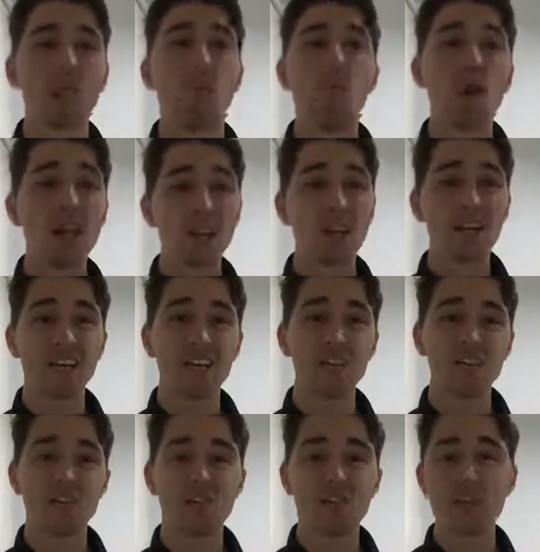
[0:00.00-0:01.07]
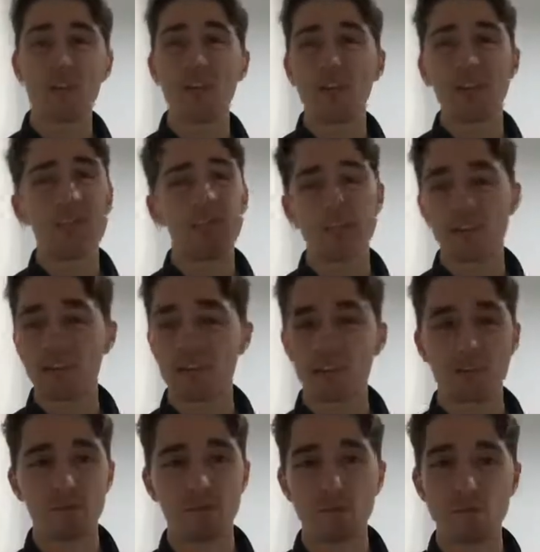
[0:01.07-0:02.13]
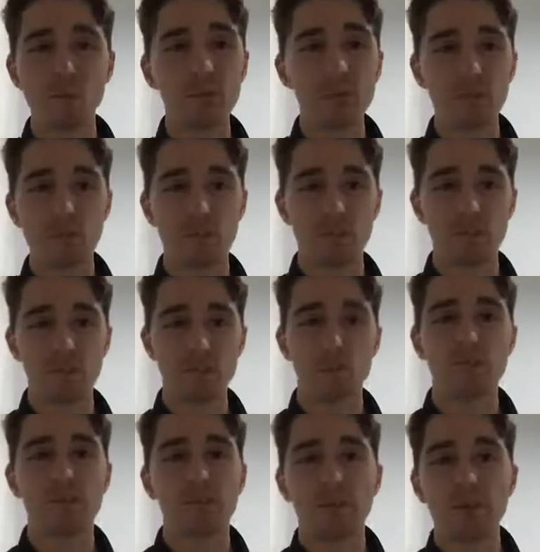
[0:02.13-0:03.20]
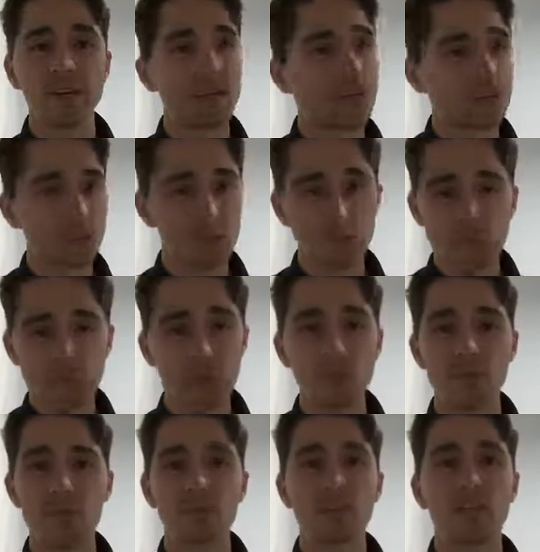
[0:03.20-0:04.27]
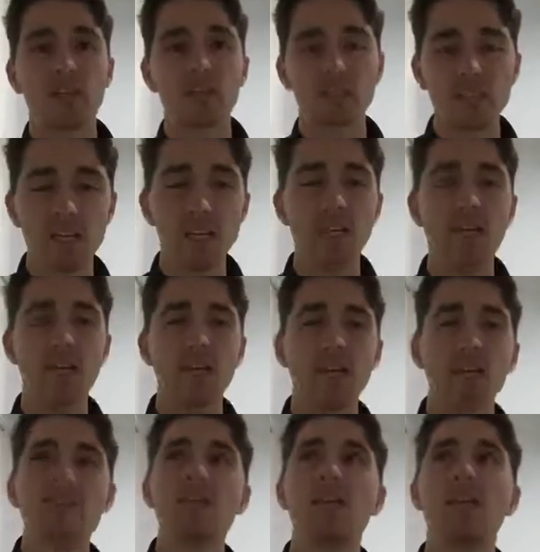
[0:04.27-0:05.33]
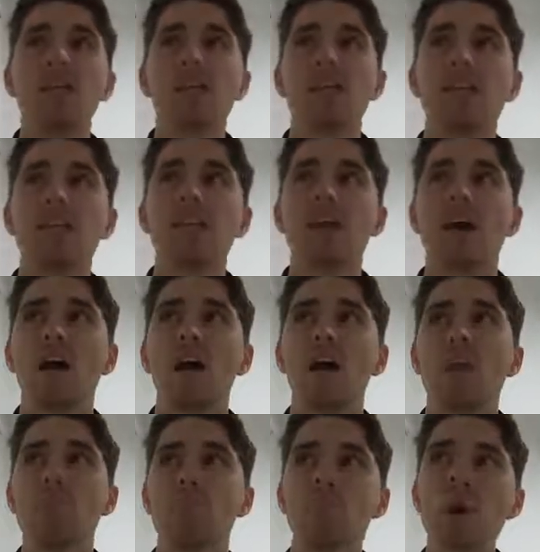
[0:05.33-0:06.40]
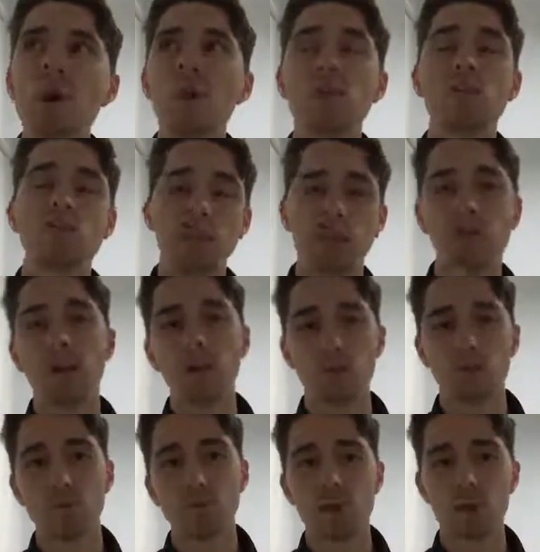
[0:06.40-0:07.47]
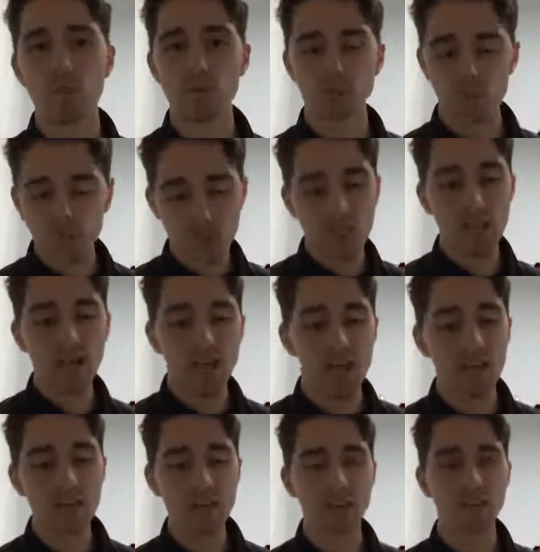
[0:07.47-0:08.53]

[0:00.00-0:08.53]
Weller keeps his spot. He was under some huge criticism this week. He was terrible against Sydney. But then again, most of our players were terrible. So it's hard